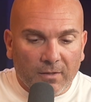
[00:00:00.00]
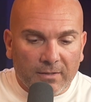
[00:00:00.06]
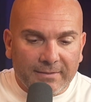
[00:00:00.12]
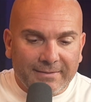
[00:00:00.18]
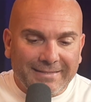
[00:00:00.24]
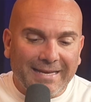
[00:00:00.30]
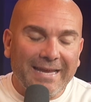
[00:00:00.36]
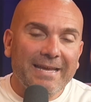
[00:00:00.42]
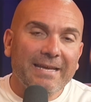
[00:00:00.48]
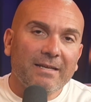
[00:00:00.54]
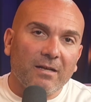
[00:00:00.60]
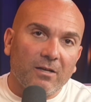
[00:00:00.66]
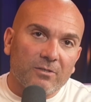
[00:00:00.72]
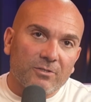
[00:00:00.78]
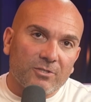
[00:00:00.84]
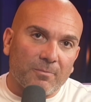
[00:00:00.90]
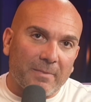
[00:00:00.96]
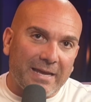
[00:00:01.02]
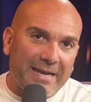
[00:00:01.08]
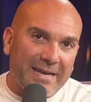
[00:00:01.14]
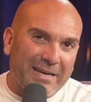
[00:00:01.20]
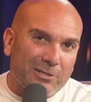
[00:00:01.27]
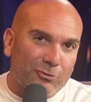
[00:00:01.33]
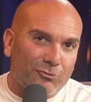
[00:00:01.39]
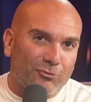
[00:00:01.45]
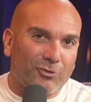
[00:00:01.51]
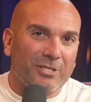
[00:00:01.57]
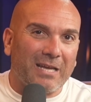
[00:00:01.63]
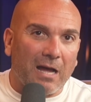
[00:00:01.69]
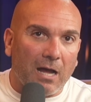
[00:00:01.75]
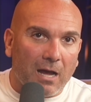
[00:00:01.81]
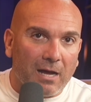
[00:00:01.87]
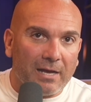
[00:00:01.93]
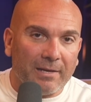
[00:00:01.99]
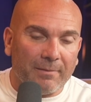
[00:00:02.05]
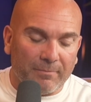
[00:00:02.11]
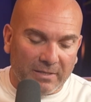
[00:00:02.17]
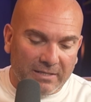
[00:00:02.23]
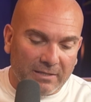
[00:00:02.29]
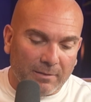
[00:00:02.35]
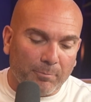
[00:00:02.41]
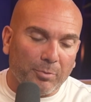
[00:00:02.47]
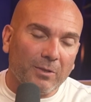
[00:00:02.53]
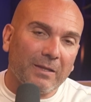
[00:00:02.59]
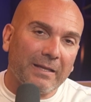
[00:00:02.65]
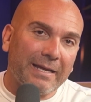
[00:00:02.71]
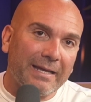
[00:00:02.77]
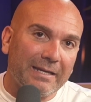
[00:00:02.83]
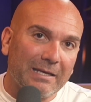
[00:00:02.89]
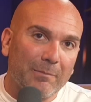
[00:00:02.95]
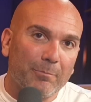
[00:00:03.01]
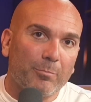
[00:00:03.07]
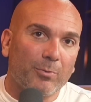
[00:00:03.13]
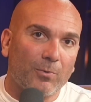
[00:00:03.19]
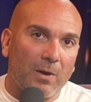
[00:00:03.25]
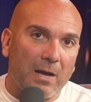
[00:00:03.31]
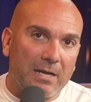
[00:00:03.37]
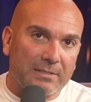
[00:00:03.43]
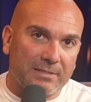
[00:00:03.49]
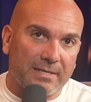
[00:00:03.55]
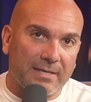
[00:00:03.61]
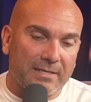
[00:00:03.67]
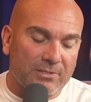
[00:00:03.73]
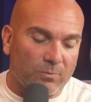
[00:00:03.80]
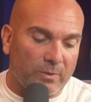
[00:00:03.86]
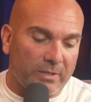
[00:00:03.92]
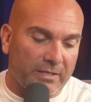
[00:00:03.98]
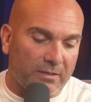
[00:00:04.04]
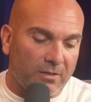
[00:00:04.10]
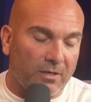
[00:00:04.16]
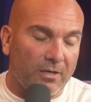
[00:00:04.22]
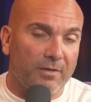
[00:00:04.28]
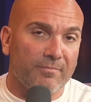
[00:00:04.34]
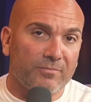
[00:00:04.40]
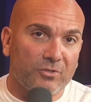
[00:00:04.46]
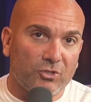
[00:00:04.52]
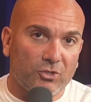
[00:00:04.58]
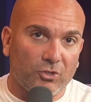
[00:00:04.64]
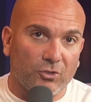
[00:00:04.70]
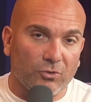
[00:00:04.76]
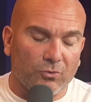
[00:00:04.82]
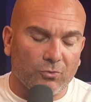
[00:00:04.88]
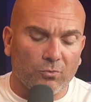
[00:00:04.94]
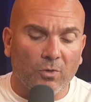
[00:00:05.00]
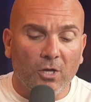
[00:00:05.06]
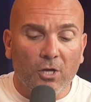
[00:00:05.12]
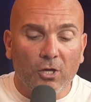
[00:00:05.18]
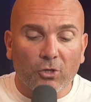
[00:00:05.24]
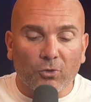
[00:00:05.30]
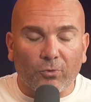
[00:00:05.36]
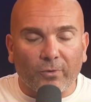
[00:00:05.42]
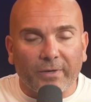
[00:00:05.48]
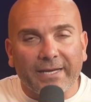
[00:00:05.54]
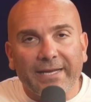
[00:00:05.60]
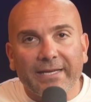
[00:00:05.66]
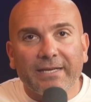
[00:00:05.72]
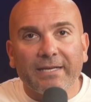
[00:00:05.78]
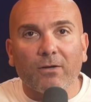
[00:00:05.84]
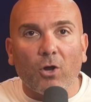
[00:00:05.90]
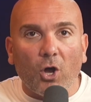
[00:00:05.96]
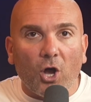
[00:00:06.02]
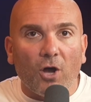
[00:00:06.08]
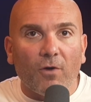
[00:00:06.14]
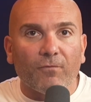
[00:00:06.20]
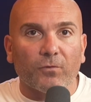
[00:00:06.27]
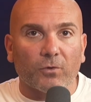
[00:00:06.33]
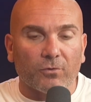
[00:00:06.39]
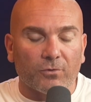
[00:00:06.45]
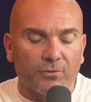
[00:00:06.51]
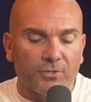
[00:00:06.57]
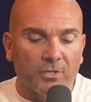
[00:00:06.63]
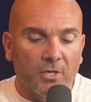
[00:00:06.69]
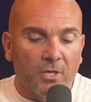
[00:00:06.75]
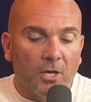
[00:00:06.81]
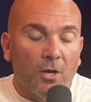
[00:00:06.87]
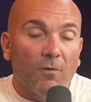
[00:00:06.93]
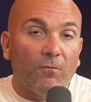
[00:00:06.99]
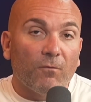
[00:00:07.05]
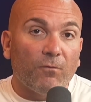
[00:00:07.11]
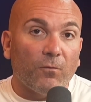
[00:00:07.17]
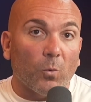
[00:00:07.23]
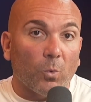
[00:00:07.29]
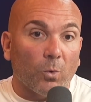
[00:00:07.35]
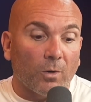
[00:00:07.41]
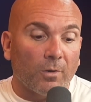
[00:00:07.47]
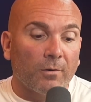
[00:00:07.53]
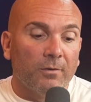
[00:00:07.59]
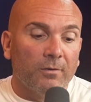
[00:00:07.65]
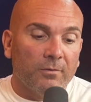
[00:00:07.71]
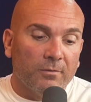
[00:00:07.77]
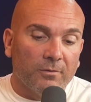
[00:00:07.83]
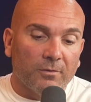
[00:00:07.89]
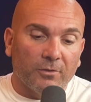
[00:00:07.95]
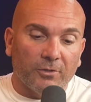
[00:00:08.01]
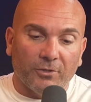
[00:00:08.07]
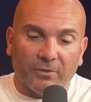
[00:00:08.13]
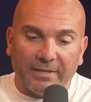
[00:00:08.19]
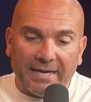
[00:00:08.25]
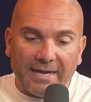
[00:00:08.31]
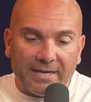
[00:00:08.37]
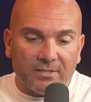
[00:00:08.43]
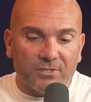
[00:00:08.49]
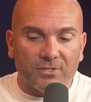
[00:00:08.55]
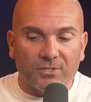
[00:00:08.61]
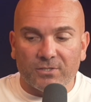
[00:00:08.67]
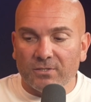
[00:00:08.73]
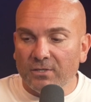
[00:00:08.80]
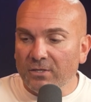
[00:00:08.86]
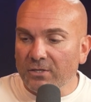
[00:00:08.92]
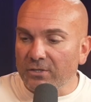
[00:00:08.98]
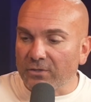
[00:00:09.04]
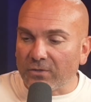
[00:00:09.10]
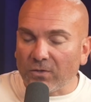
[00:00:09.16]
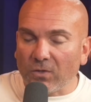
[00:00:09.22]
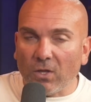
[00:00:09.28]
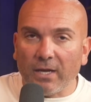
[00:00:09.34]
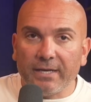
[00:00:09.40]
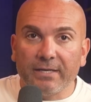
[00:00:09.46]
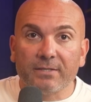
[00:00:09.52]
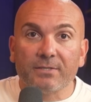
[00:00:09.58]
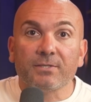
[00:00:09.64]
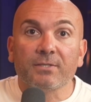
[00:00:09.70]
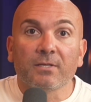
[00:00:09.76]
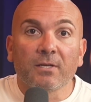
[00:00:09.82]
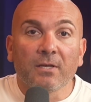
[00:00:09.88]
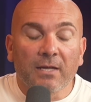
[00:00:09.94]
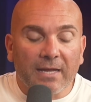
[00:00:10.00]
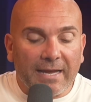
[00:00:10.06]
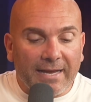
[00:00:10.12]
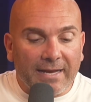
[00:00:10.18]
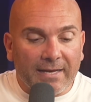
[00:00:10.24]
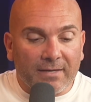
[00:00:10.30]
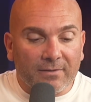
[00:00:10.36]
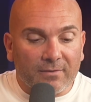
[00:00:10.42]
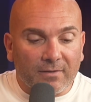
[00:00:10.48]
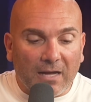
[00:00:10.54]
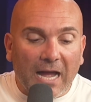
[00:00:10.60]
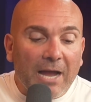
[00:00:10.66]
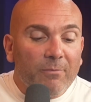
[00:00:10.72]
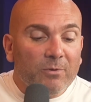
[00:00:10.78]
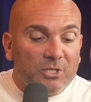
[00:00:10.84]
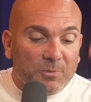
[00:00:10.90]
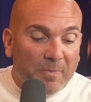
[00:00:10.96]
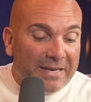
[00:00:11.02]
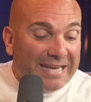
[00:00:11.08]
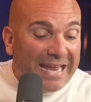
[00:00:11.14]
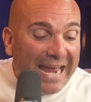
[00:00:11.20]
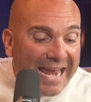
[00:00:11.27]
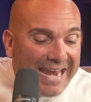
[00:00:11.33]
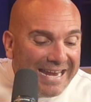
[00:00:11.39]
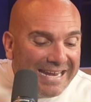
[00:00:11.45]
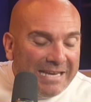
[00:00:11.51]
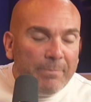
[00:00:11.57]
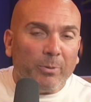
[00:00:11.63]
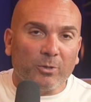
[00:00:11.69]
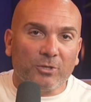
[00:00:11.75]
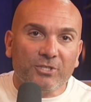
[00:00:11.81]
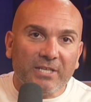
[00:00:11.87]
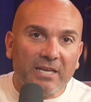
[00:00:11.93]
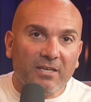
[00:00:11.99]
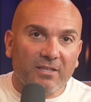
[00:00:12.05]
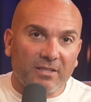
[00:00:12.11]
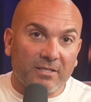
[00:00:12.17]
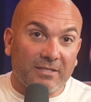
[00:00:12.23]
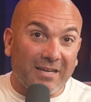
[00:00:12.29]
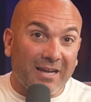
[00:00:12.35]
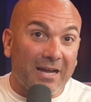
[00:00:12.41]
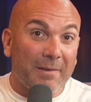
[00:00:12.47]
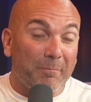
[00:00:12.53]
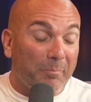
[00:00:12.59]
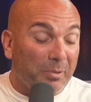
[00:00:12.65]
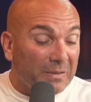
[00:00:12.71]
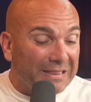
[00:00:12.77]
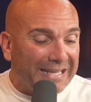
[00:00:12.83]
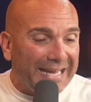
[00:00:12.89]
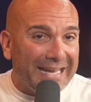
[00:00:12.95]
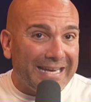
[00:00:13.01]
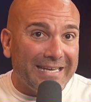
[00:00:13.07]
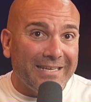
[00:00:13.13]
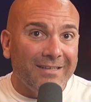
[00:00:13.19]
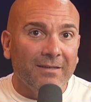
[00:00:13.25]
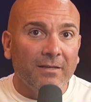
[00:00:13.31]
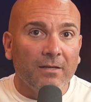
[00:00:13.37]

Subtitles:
Take some extra time in the planning process when it comes to creating offers for your guests, your clients, and I would spend 80% of the time planning